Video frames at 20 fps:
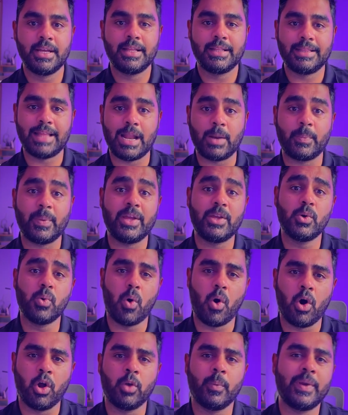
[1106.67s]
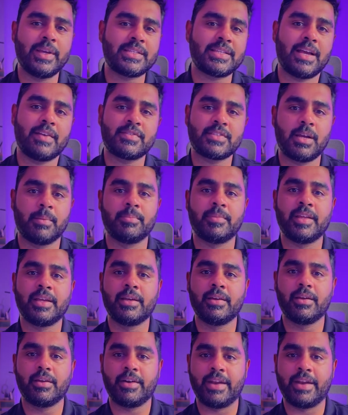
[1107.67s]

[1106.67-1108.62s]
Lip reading: That way you always have something